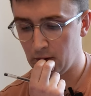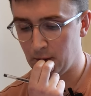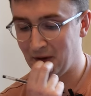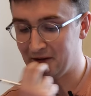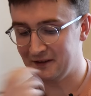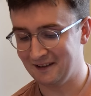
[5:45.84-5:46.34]

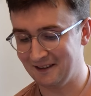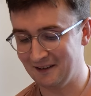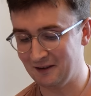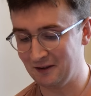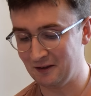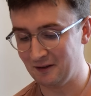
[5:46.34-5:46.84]
But
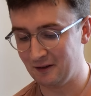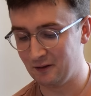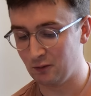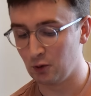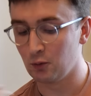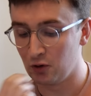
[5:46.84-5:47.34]

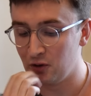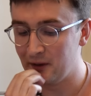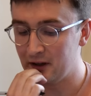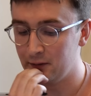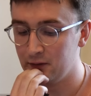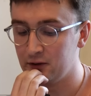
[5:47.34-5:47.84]
what do you
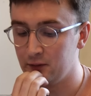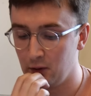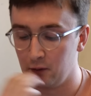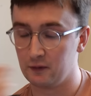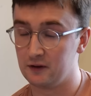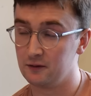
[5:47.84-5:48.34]
make of
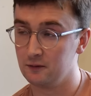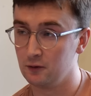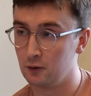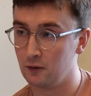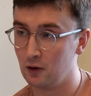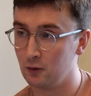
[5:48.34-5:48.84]

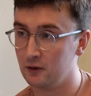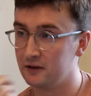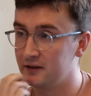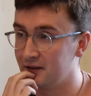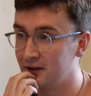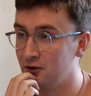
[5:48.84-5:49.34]
your
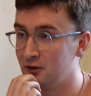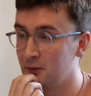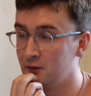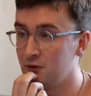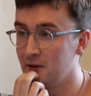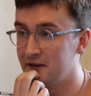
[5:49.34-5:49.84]
followers accusing
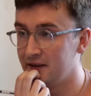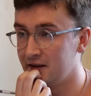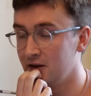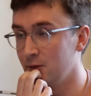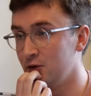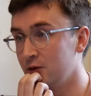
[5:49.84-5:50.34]
him of
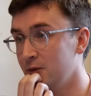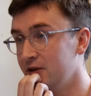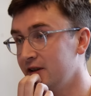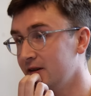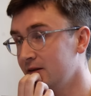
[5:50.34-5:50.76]
splitting the Muslim community?